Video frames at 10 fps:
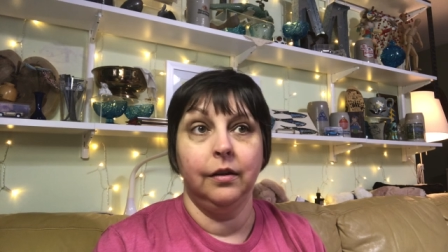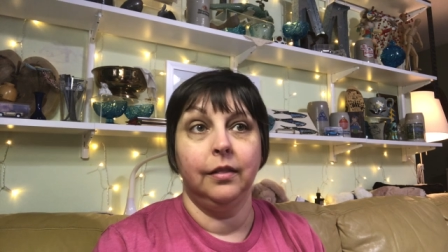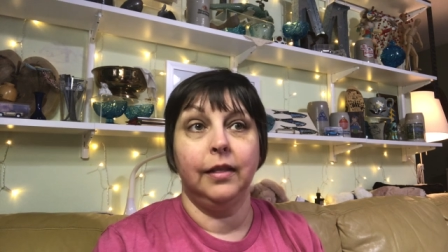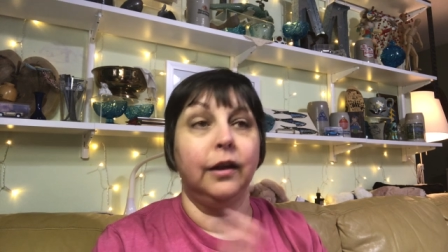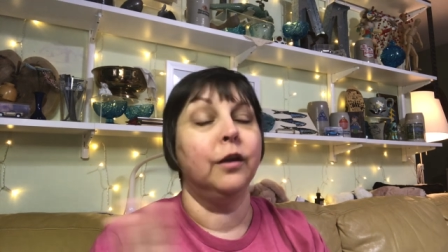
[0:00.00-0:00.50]

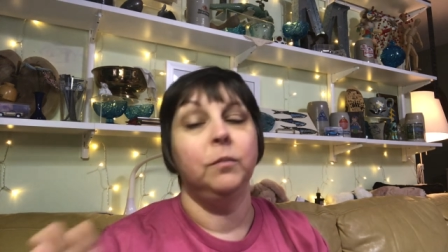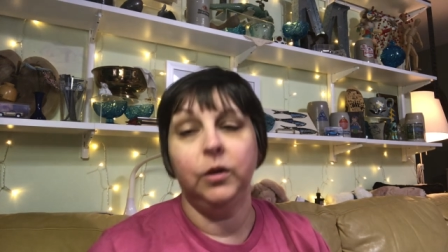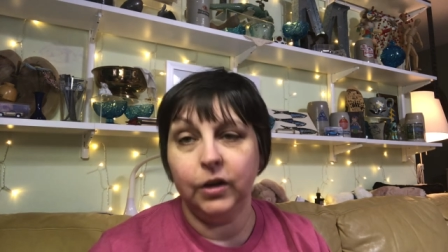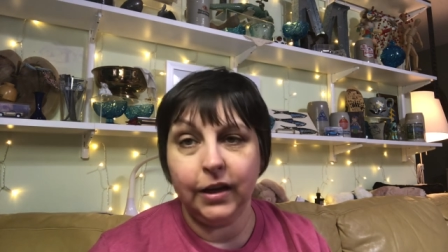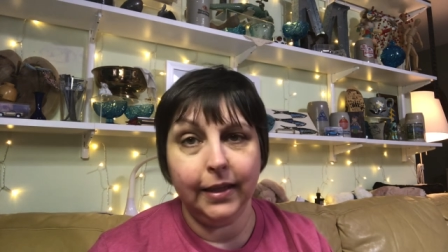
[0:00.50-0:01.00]
the
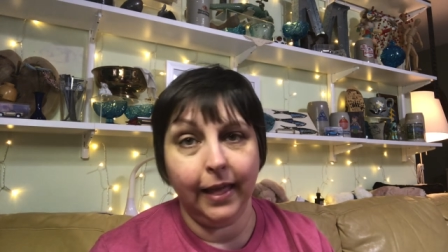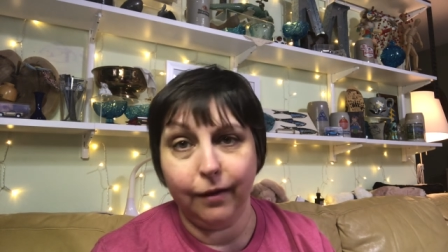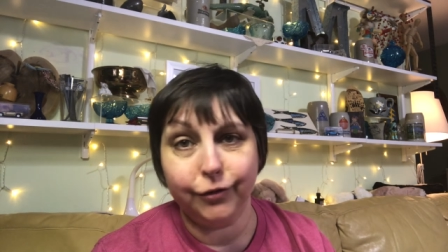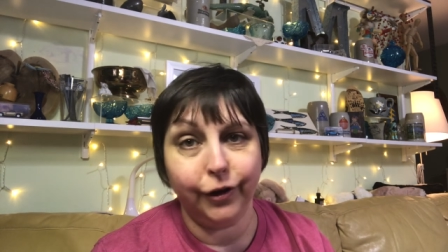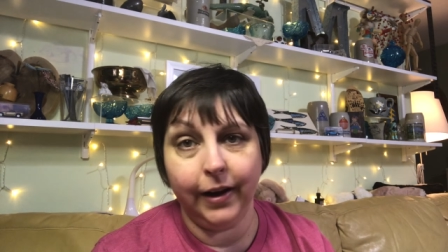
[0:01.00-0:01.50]
community
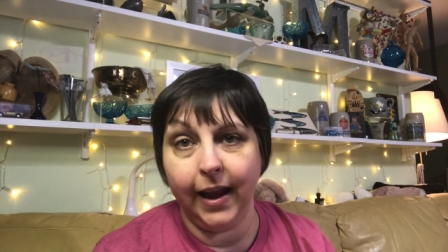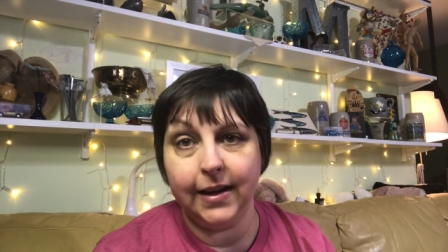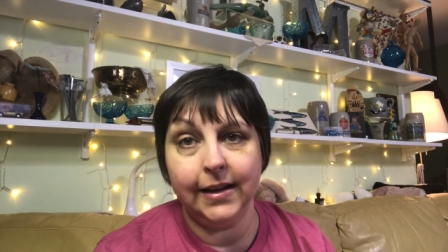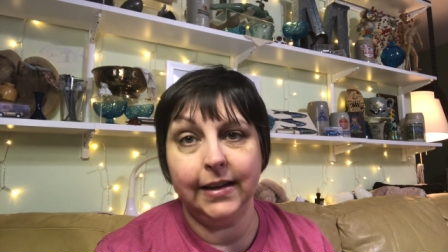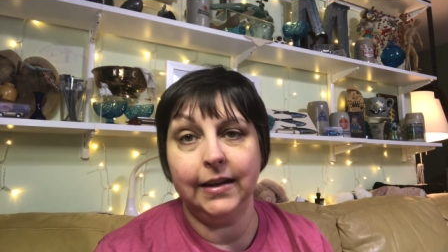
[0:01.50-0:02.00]
they've
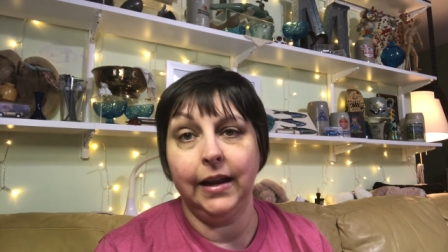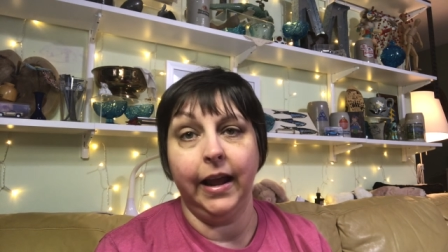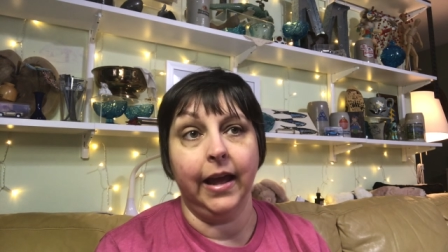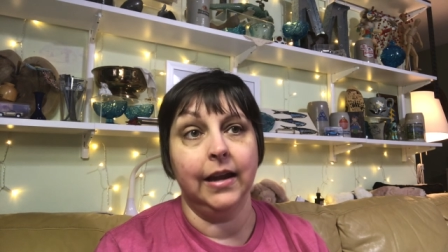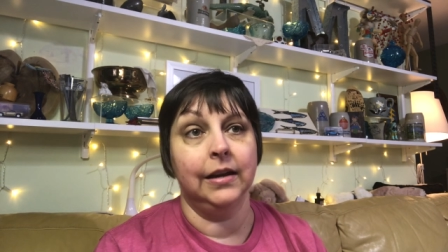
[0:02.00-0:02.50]
created,
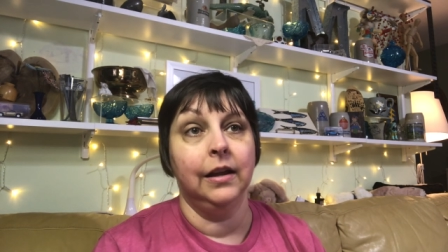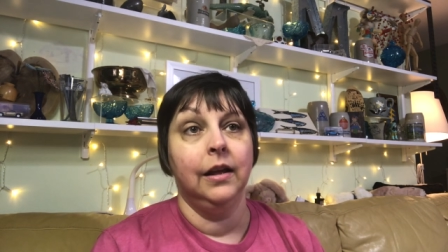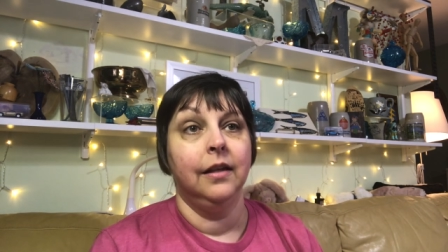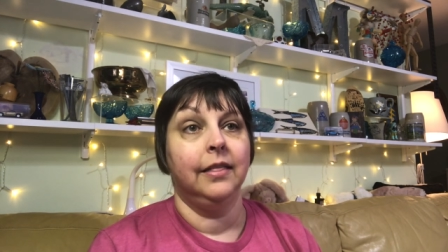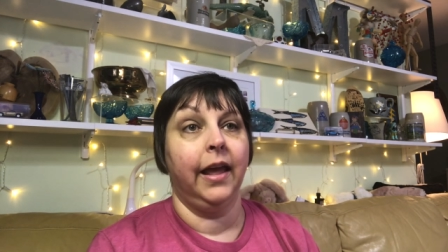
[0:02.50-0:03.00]
and
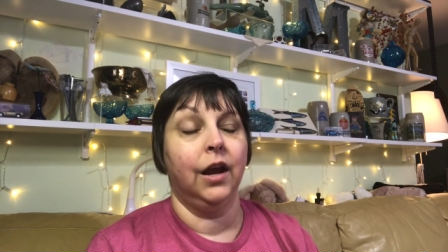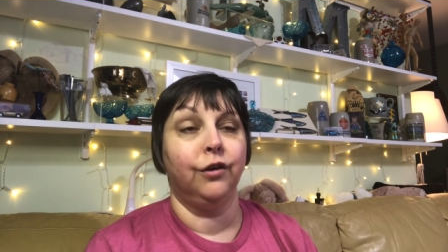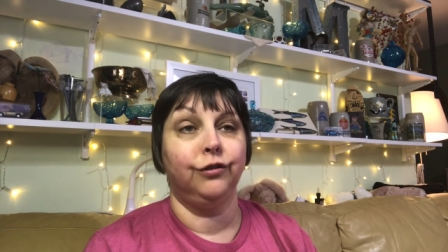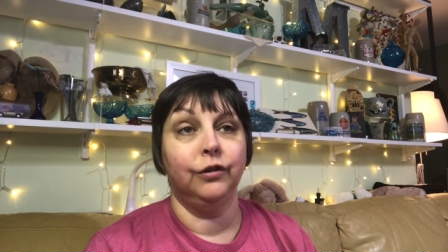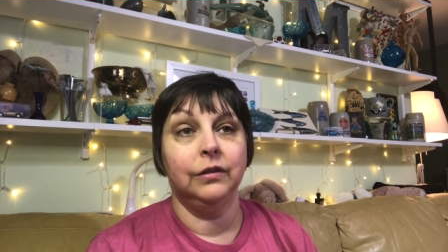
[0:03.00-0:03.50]
they are
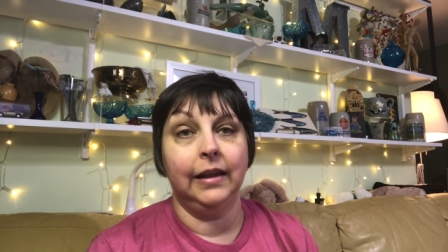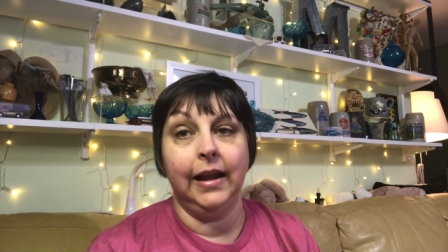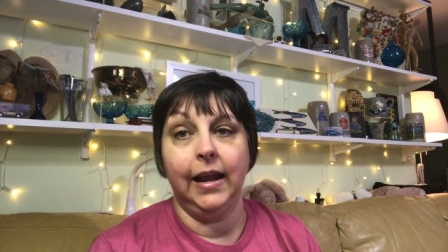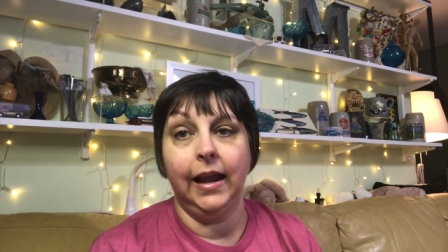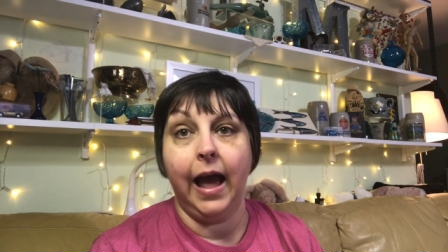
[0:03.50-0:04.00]

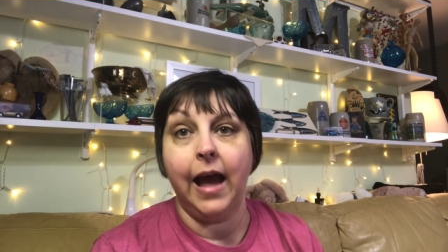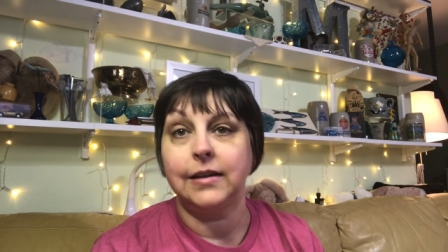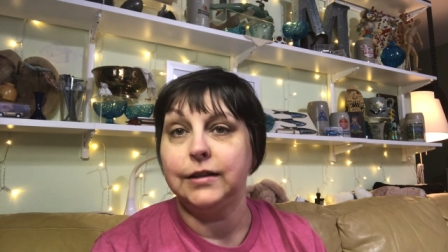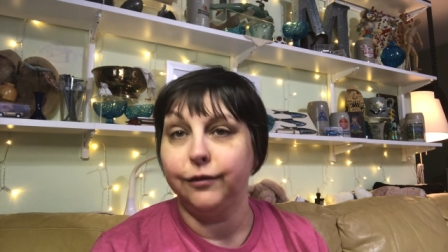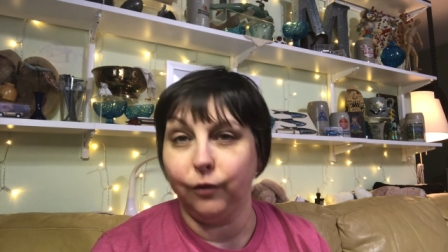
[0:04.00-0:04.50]
certainly
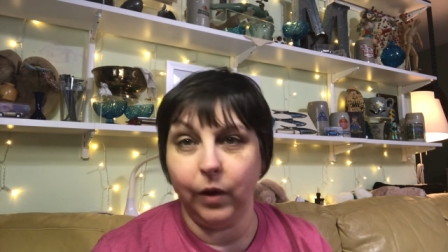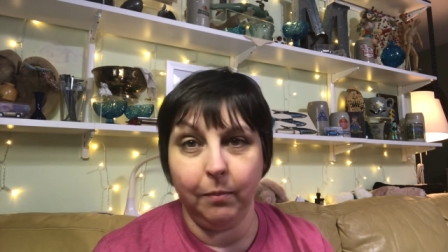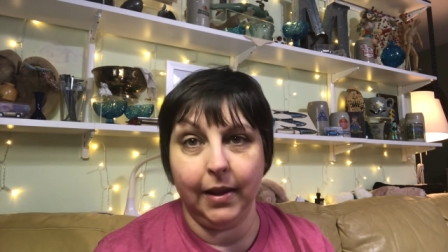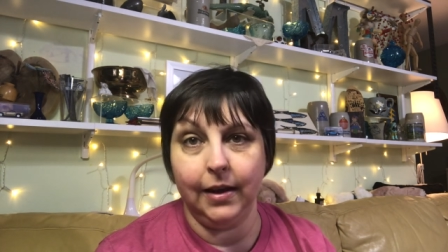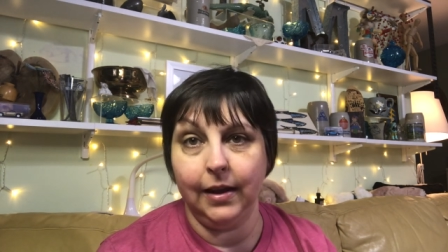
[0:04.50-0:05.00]
active
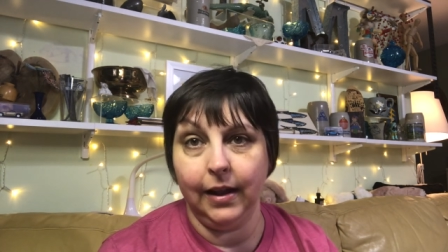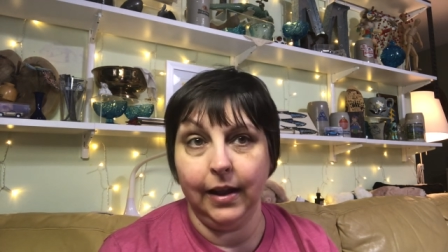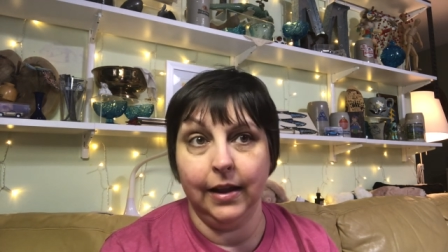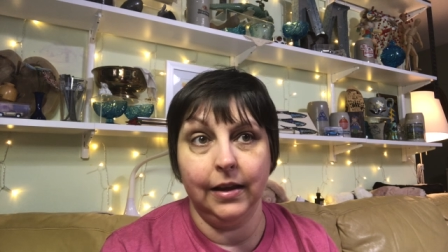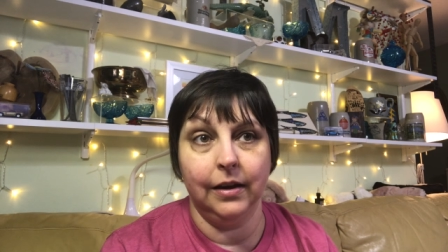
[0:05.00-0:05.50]
women
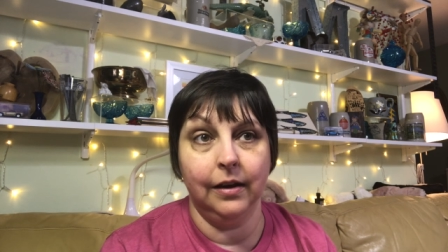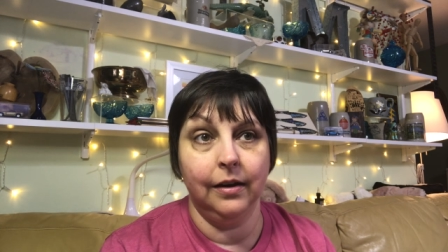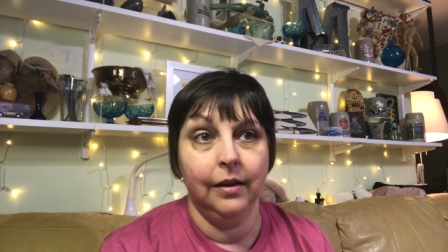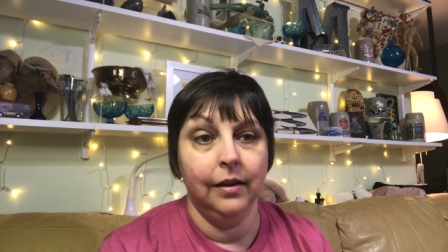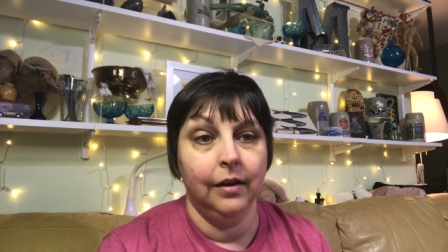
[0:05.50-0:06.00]
in
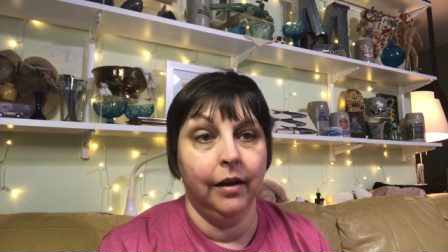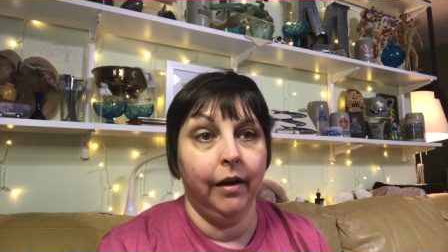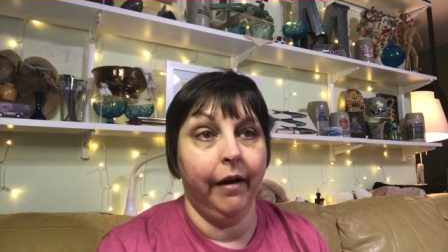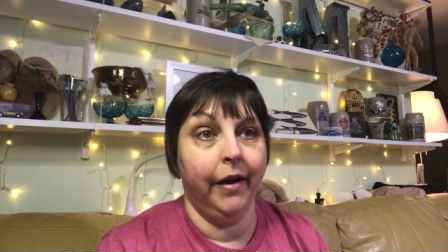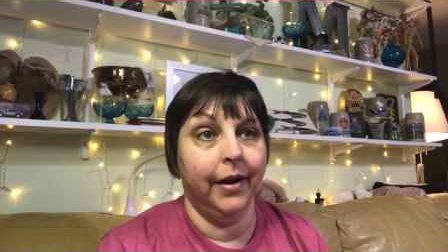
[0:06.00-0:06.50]

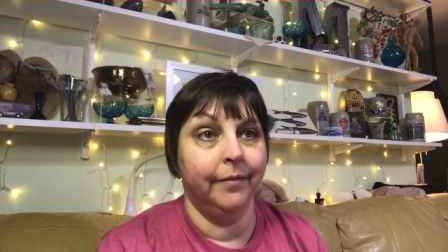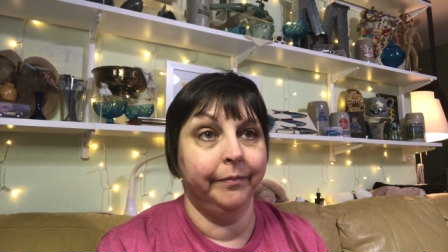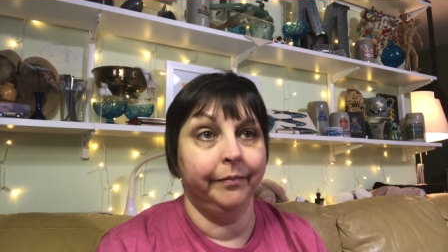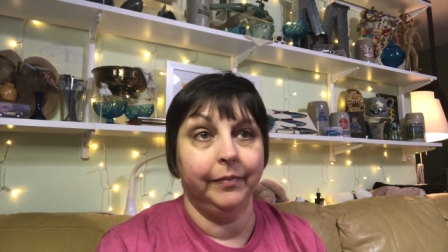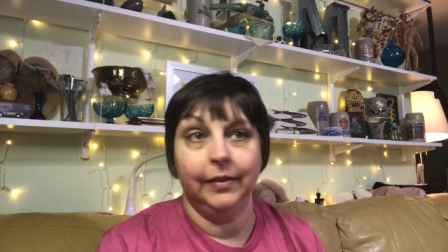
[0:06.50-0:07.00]
um,
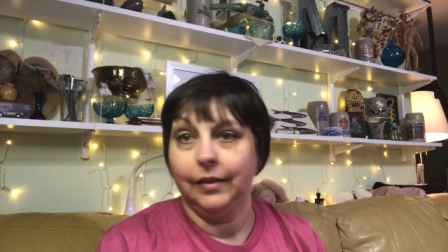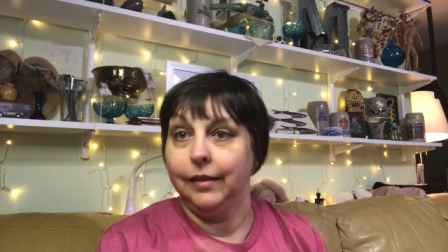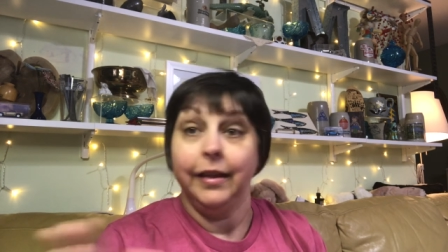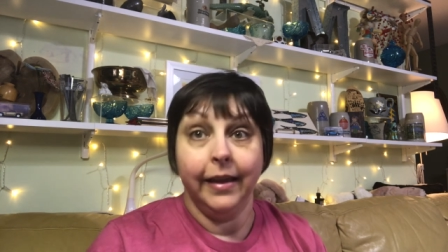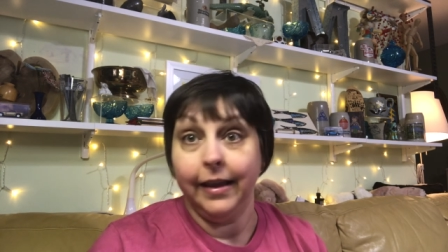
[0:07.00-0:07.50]

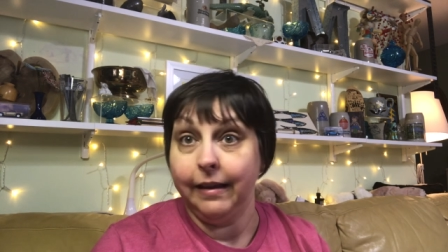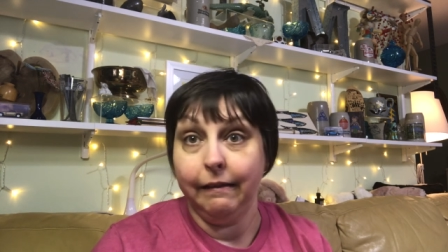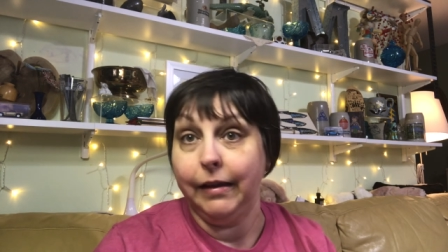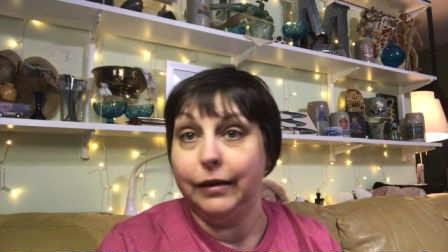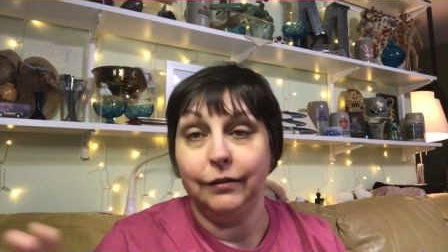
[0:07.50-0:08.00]

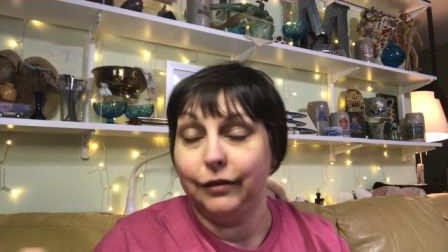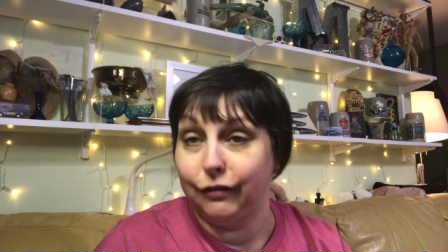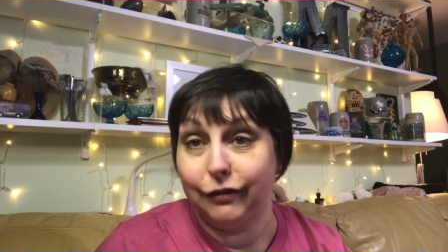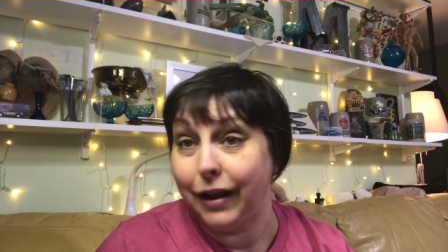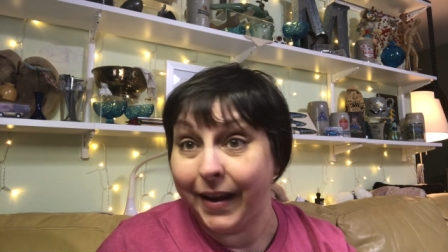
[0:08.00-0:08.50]
in
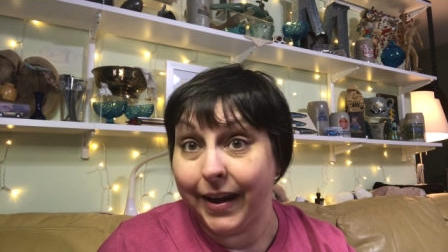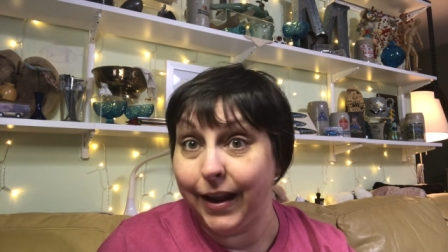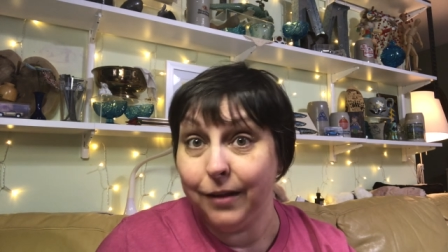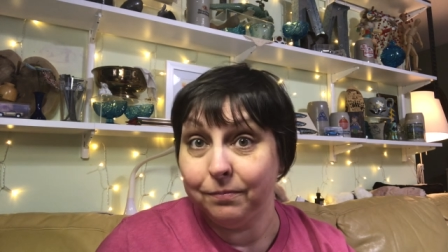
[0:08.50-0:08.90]
society.